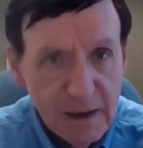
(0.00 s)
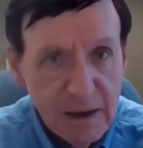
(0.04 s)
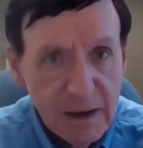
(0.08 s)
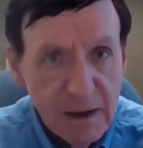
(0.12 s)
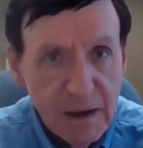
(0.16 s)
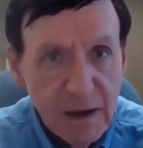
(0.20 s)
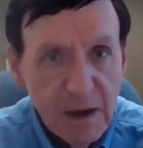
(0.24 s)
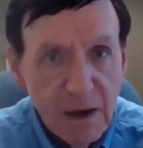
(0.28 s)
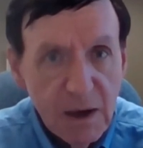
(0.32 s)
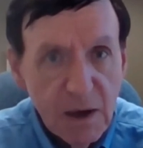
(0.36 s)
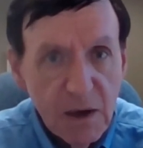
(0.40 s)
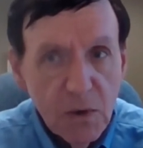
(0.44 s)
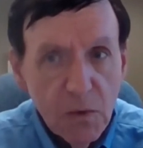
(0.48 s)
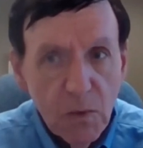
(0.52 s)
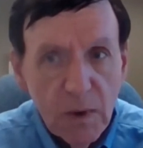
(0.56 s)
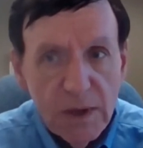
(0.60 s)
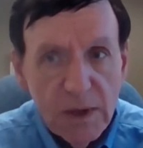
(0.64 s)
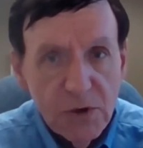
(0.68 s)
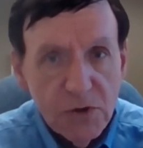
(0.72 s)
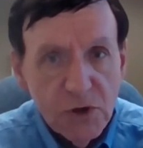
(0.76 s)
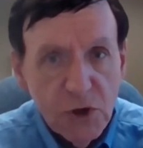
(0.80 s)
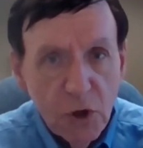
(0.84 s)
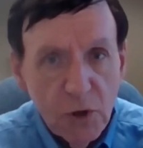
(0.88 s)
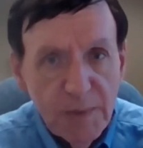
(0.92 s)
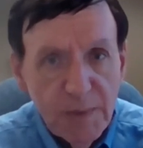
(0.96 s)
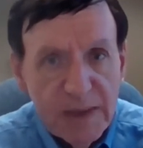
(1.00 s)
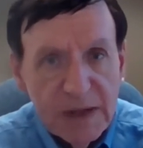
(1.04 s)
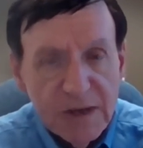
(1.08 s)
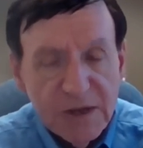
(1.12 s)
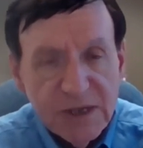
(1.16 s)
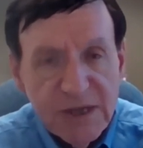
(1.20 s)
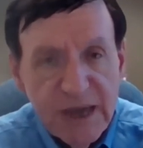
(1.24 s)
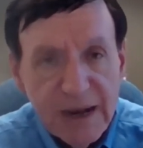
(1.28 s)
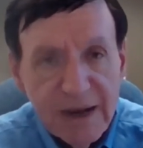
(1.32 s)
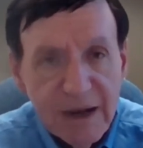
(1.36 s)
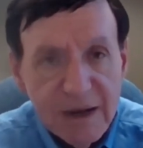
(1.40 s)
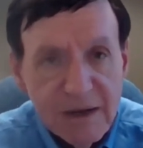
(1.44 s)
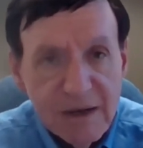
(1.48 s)
Well, you told me to send it
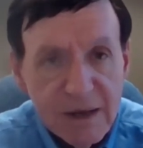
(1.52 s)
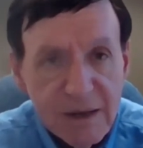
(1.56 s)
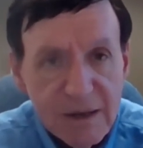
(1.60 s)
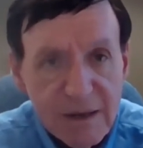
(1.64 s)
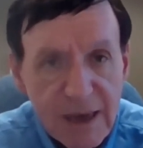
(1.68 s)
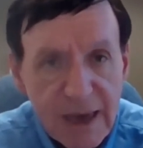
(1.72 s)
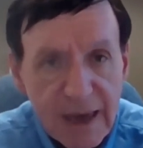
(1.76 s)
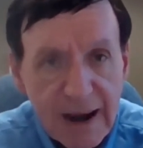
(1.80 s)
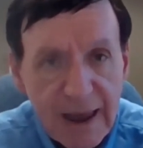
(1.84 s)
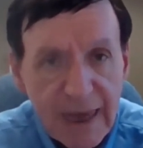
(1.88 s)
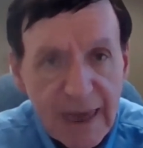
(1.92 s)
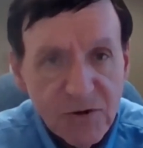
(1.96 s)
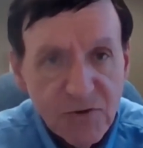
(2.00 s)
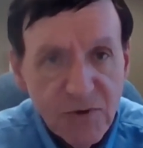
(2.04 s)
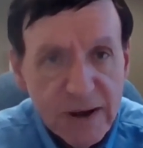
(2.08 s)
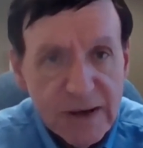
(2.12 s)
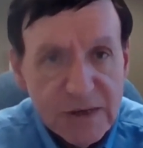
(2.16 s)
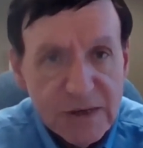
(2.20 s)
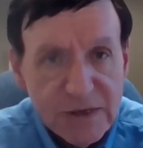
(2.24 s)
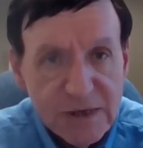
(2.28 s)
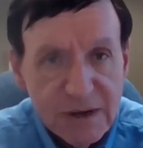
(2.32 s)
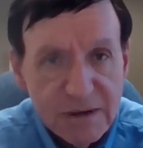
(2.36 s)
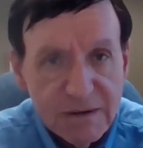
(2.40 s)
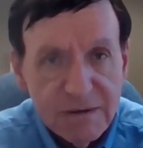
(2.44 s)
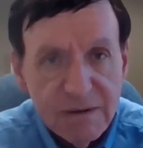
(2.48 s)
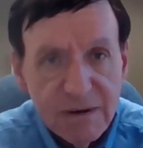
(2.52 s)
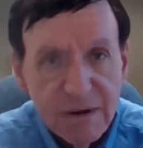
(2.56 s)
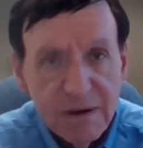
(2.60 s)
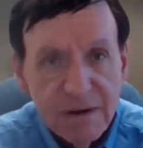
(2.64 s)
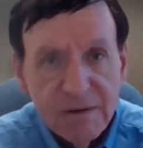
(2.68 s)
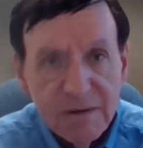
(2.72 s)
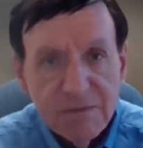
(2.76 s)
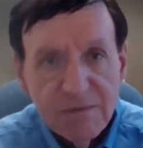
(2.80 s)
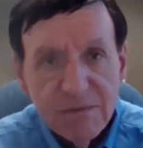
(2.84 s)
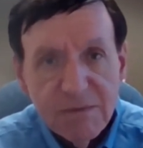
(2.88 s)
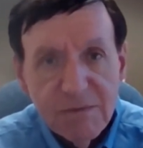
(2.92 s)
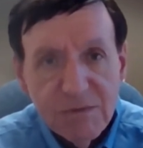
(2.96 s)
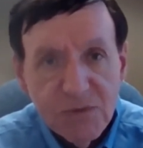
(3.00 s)
to that address
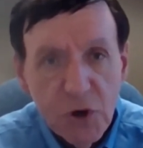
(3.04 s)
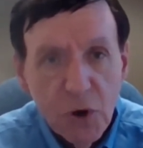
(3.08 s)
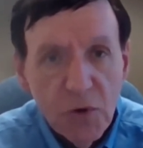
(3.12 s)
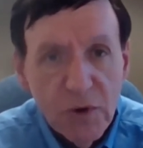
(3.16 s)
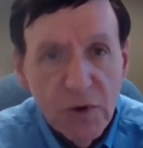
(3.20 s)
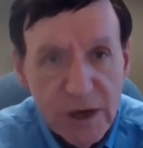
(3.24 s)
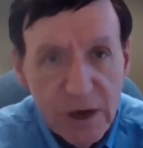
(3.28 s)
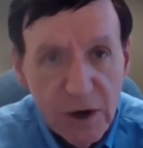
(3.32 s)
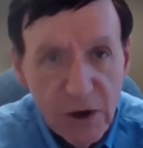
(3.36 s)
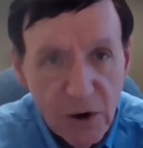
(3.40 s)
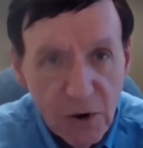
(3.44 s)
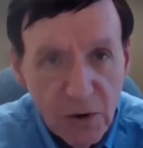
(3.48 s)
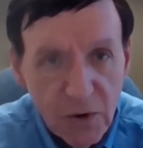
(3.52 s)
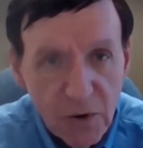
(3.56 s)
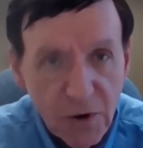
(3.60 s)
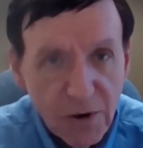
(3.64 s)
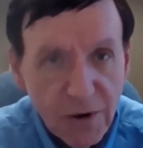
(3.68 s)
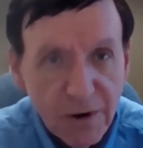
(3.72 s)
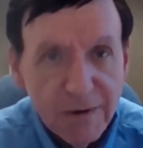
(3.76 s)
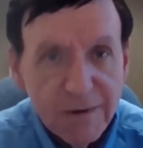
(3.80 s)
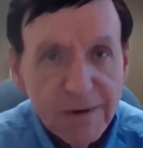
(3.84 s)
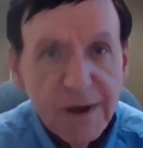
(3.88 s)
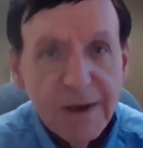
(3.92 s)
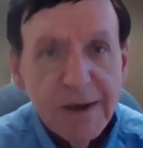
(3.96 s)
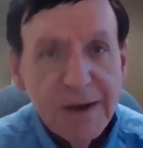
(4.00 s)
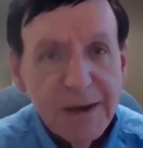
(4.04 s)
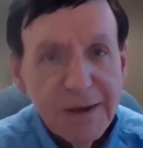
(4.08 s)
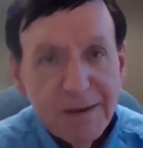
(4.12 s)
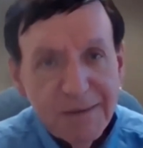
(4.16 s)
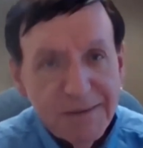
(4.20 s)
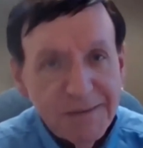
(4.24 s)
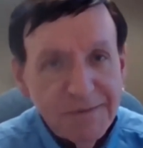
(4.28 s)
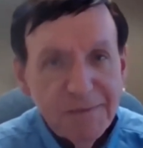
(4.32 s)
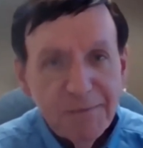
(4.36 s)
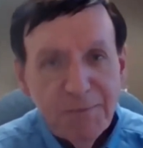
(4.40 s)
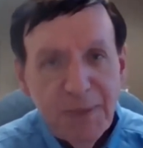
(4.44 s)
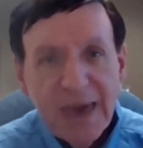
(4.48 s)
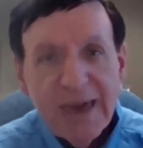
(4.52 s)
in Tokyo or
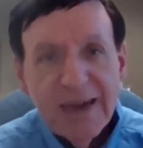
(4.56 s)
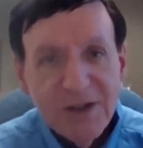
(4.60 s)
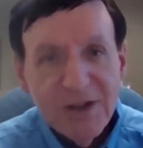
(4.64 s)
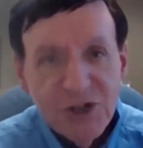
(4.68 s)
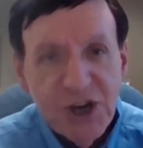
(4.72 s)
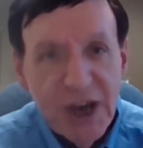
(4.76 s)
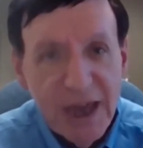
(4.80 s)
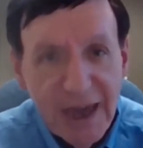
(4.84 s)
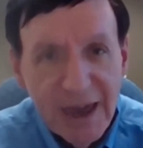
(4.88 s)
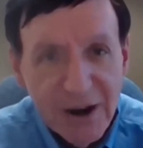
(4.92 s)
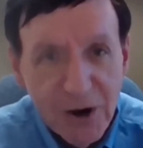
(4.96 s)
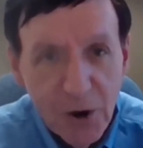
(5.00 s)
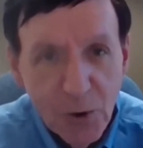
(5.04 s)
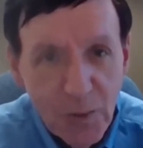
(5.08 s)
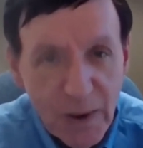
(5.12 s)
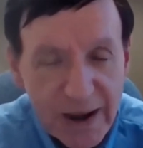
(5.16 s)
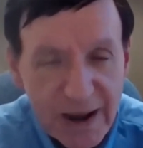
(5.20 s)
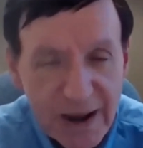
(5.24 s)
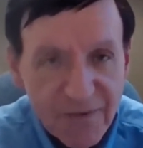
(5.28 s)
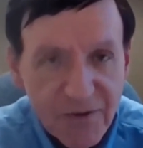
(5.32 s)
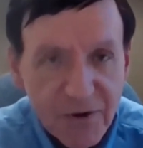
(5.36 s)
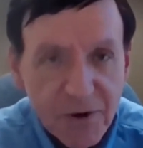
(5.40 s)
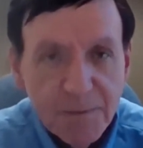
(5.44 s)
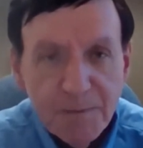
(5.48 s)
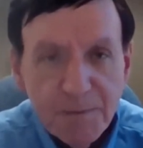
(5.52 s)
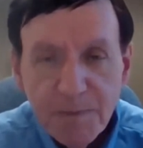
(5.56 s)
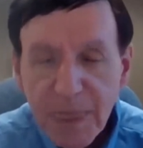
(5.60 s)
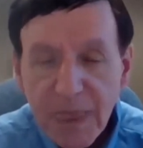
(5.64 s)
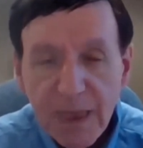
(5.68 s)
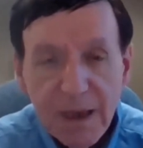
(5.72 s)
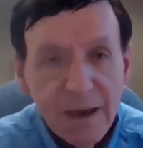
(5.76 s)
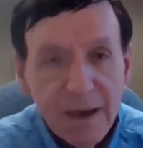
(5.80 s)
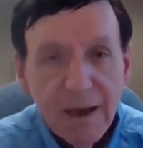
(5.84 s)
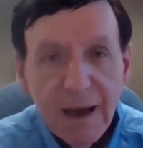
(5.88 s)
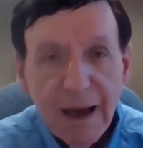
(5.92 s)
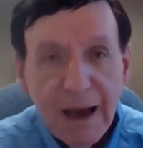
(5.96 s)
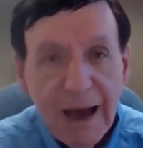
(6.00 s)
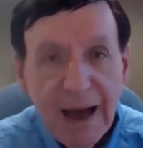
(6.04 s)
Beijing or whatever.
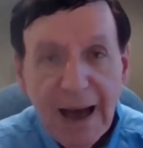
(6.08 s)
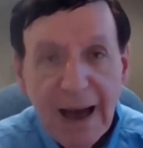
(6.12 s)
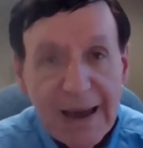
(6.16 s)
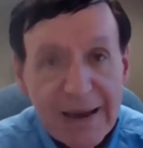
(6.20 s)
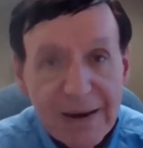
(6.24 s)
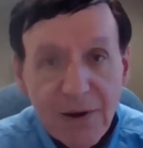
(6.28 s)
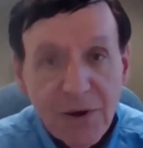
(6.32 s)
I